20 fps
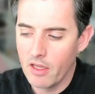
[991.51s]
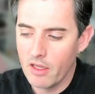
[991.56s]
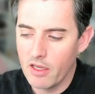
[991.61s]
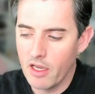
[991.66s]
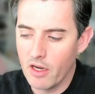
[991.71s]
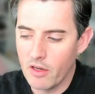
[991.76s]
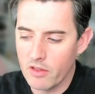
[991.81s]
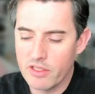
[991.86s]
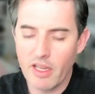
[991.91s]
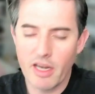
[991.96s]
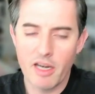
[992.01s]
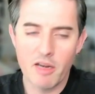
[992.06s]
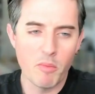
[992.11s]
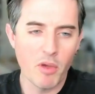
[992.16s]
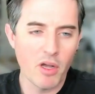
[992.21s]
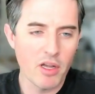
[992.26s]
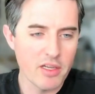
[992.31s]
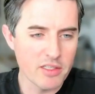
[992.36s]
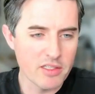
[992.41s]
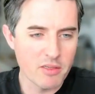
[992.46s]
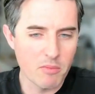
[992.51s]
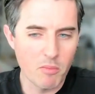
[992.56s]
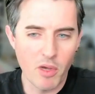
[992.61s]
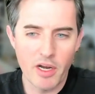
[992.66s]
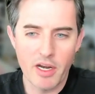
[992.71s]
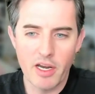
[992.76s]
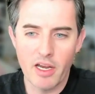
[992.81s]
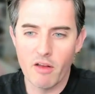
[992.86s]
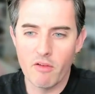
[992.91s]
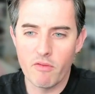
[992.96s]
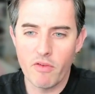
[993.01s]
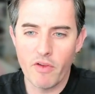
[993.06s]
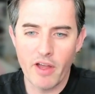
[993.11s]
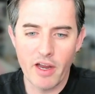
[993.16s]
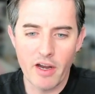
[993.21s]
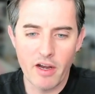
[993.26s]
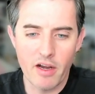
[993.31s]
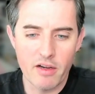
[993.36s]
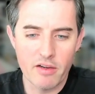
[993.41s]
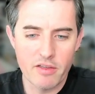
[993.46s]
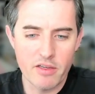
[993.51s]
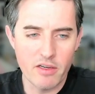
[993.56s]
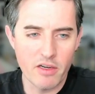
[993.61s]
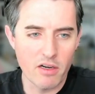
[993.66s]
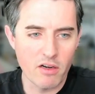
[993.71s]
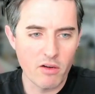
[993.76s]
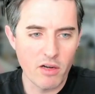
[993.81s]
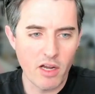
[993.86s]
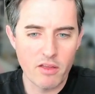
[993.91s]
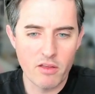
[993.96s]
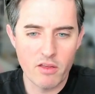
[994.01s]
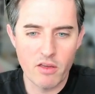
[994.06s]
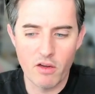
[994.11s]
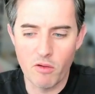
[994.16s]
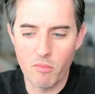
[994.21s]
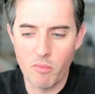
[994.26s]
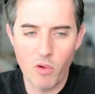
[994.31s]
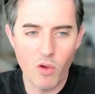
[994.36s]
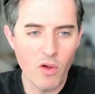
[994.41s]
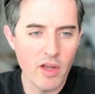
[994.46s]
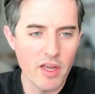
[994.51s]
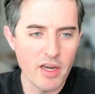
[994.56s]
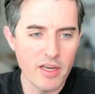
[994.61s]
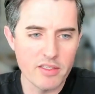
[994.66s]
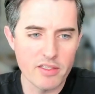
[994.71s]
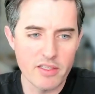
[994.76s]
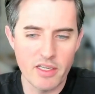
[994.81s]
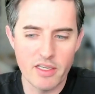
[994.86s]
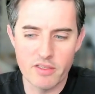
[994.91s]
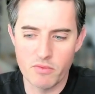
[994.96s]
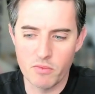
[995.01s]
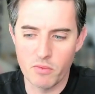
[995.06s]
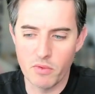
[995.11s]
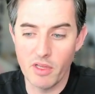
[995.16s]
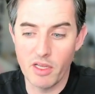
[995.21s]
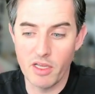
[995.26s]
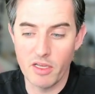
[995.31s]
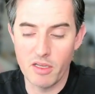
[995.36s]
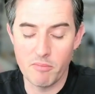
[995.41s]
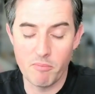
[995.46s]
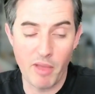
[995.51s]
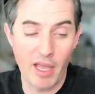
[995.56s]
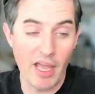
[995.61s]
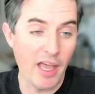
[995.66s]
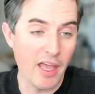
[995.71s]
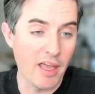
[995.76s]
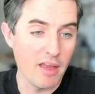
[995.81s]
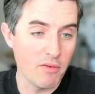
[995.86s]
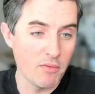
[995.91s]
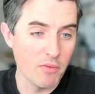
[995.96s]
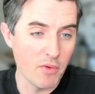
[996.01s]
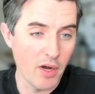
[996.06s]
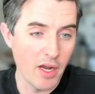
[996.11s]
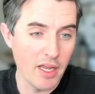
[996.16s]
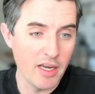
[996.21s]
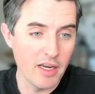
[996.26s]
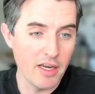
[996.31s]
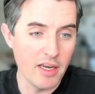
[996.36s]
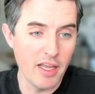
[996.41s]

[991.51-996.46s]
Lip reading: you know, setting buckets of money on fire, to your point, is really bad, right?